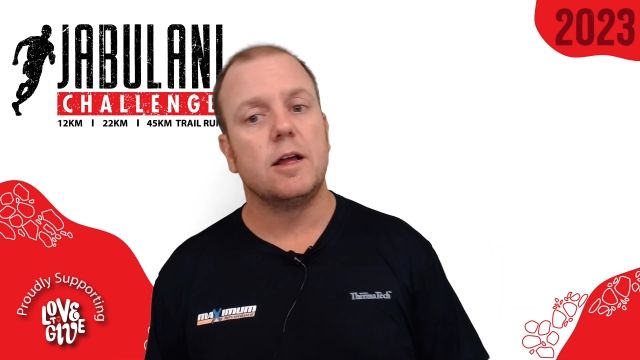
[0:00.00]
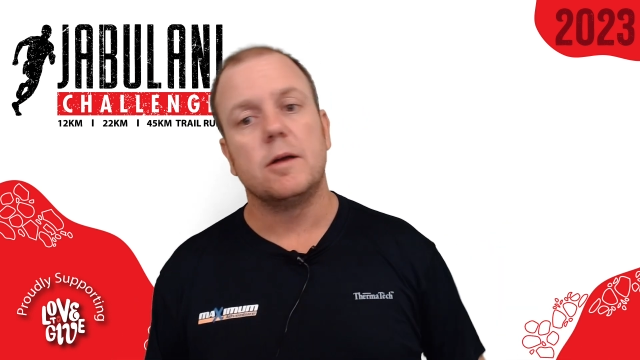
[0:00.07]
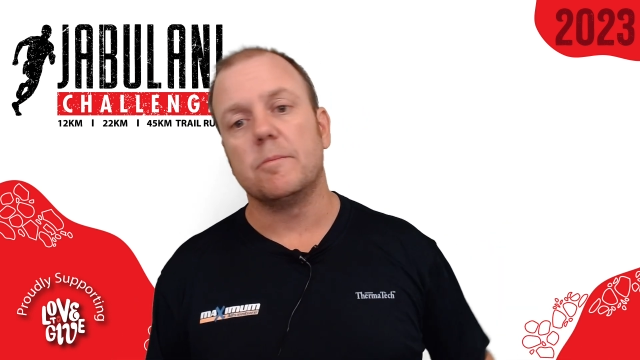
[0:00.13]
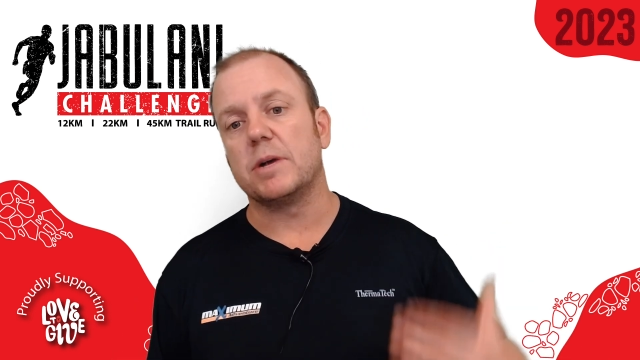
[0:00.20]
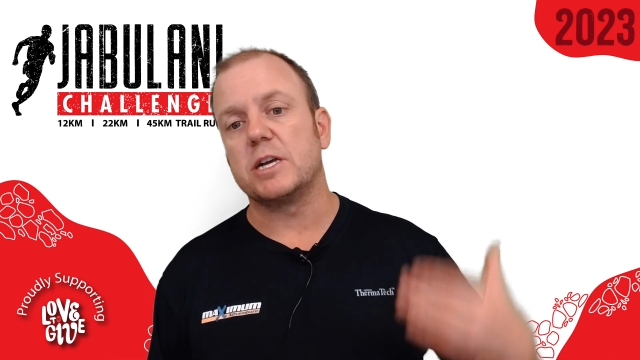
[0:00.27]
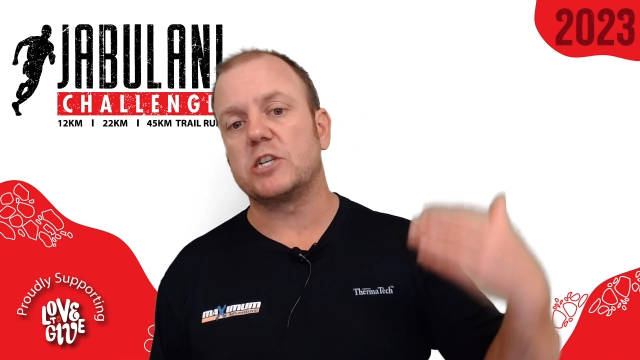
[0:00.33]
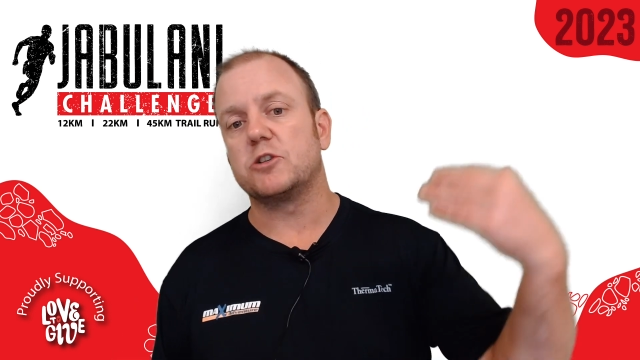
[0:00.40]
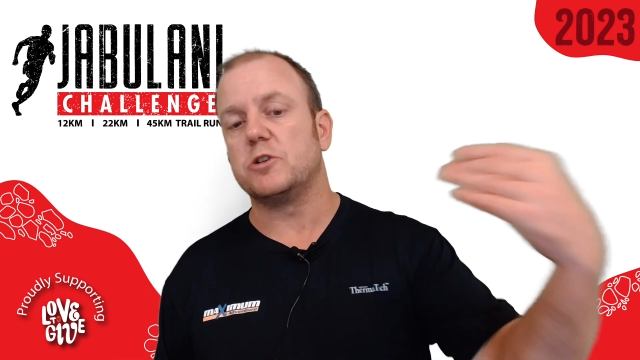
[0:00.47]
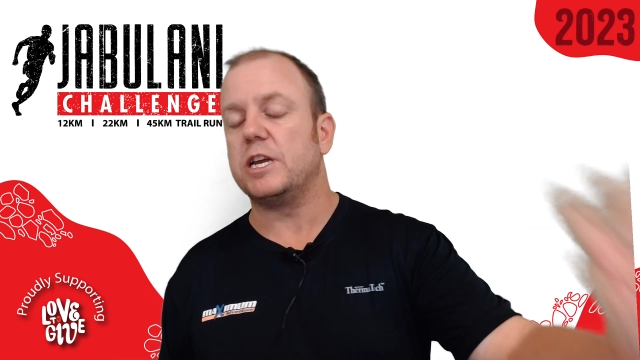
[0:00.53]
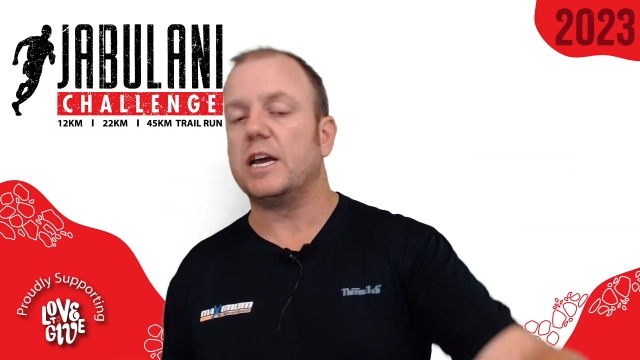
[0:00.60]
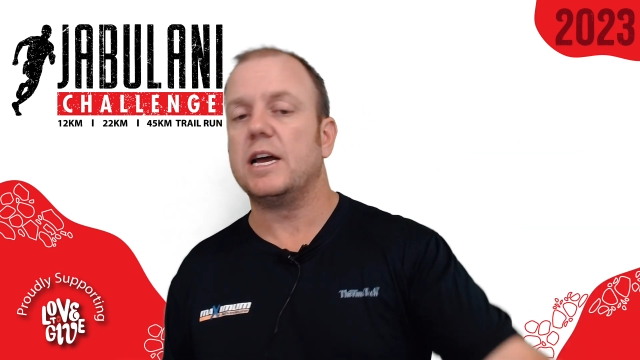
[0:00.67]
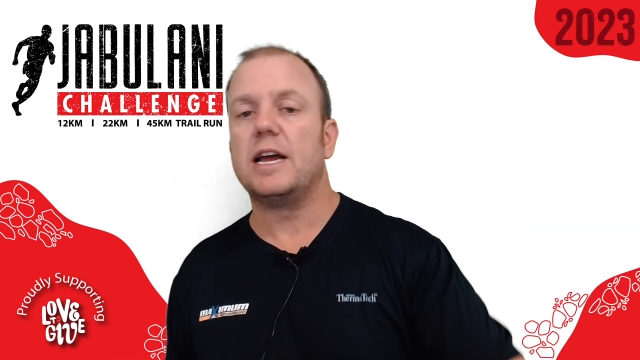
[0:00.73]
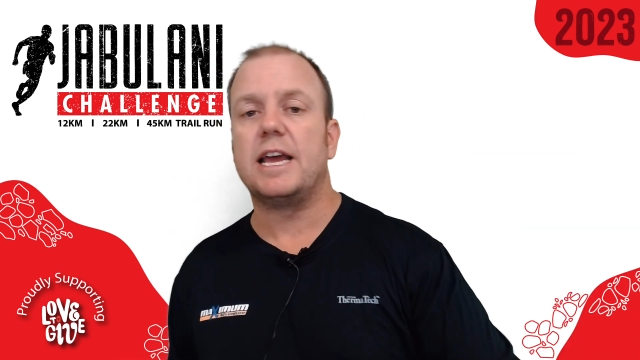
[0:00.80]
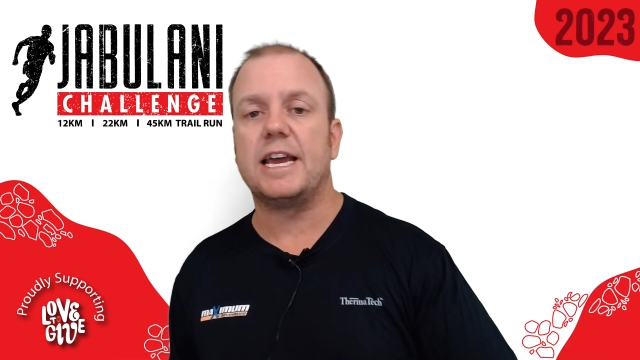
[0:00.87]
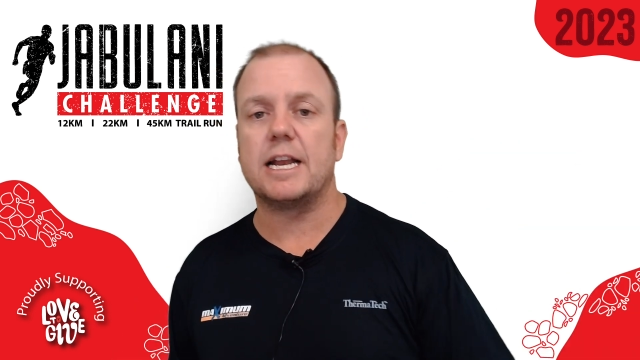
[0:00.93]
make sure you
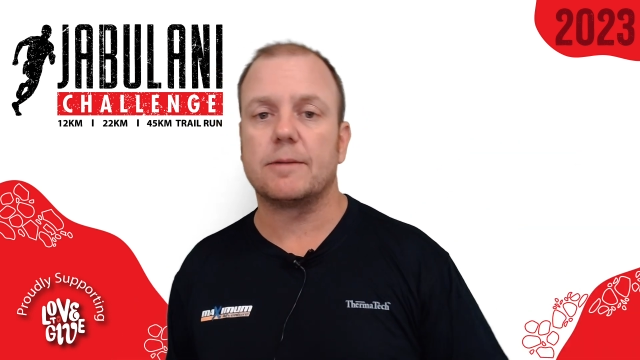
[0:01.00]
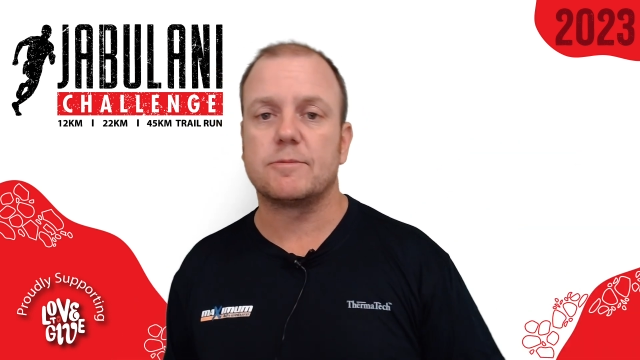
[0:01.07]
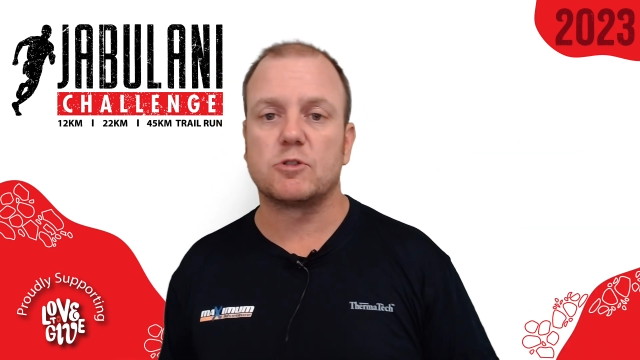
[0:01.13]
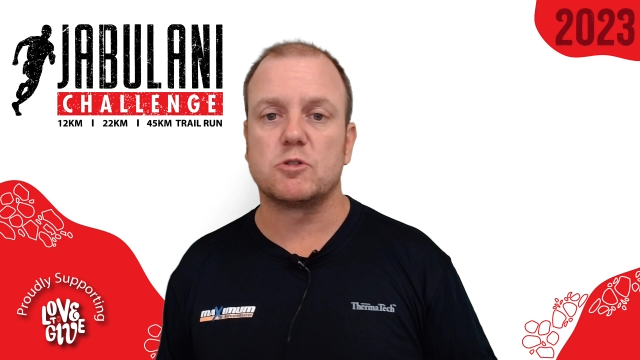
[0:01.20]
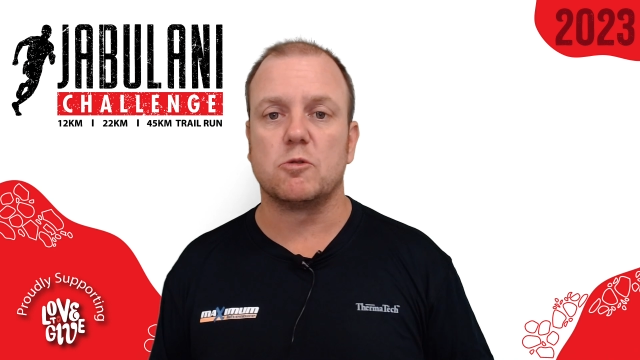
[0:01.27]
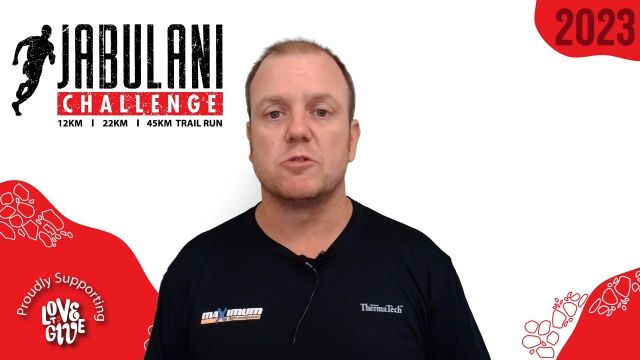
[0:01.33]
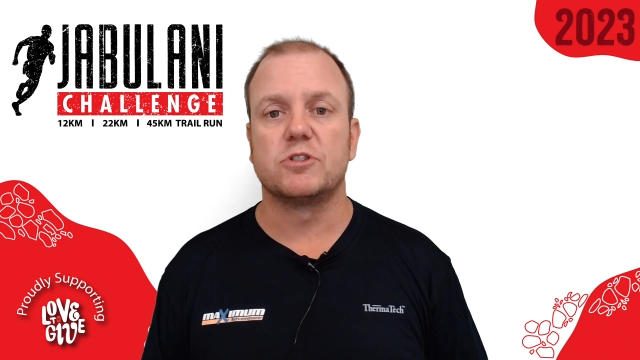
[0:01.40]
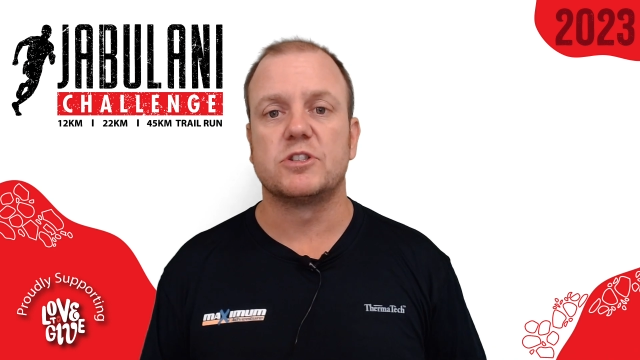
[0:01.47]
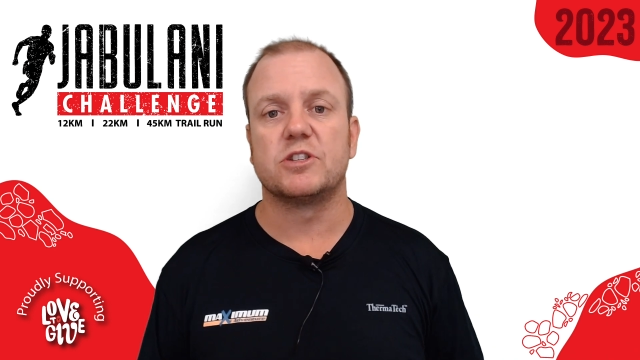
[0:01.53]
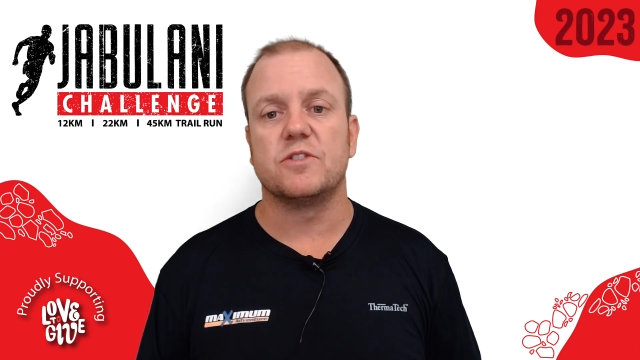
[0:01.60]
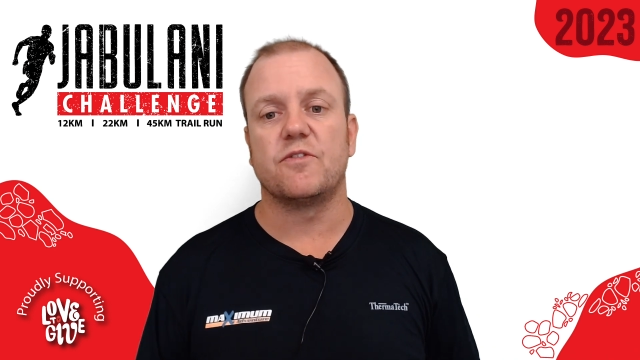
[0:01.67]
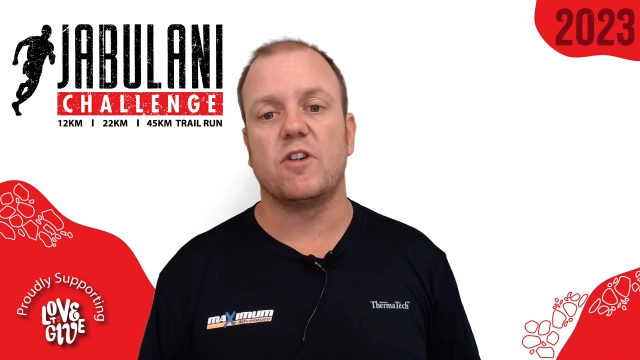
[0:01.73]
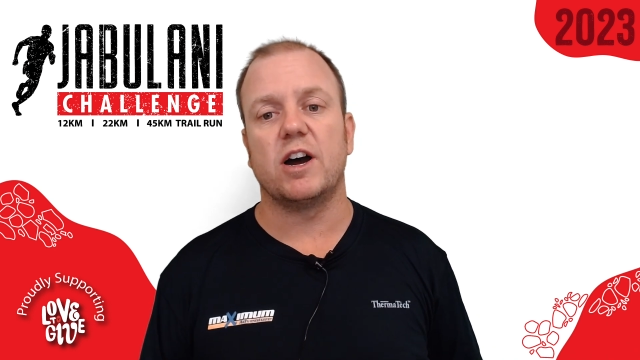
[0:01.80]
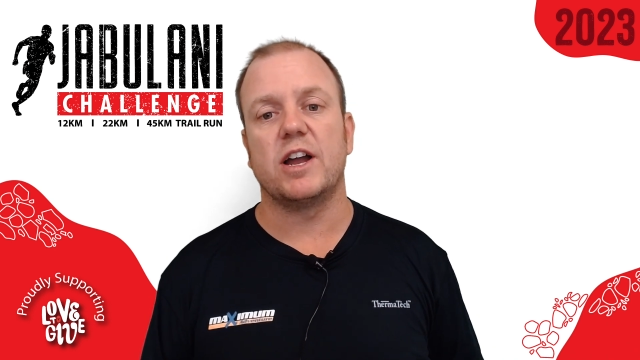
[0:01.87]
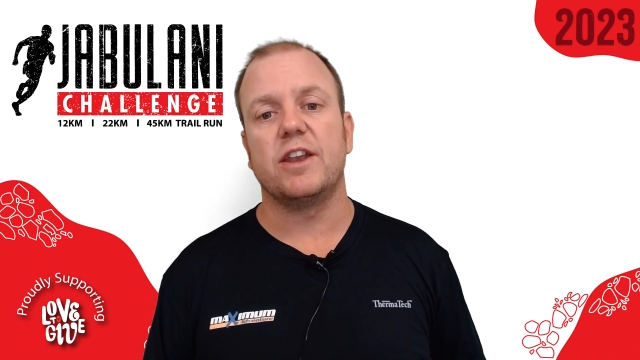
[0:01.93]
head up towards the
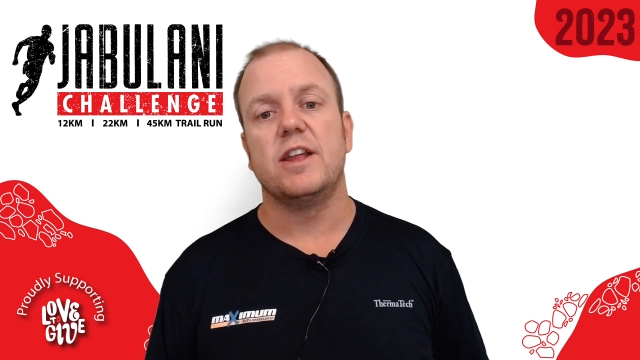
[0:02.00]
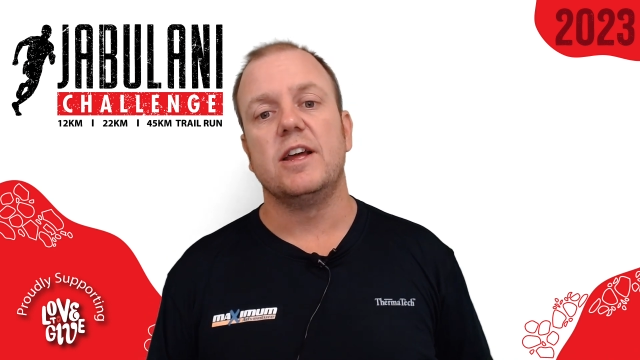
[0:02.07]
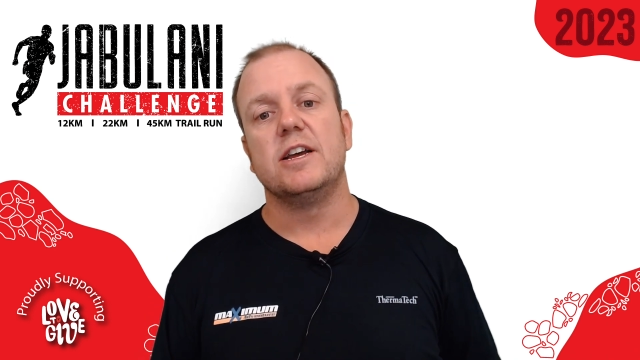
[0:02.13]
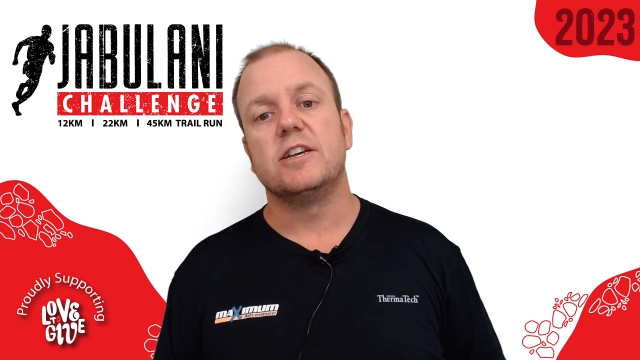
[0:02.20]
front